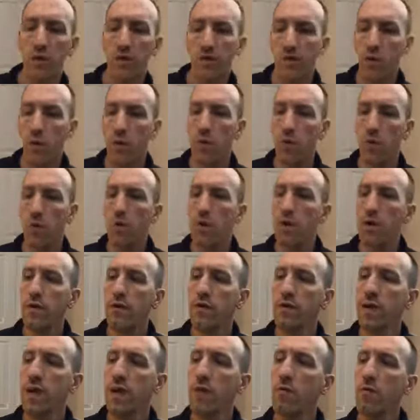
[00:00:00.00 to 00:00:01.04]
So
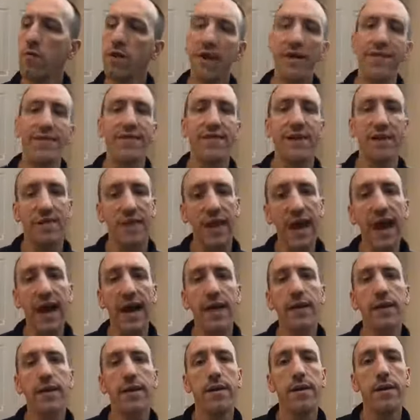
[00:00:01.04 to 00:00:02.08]
then when I said
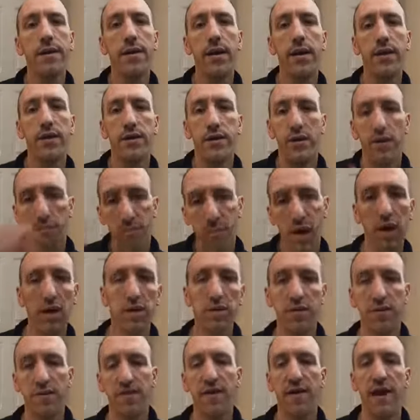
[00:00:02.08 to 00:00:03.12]
that, and
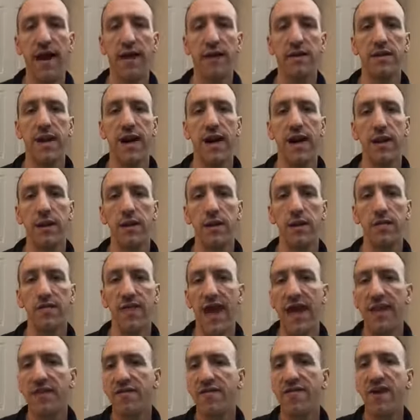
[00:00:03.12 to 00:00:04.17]
debunk the fact that
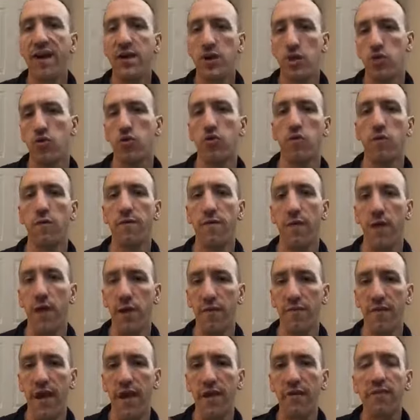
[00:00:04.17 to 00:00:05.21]
that's not true
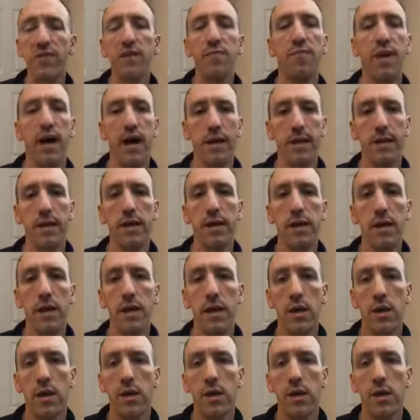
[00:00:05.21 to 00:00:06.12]
of everybody,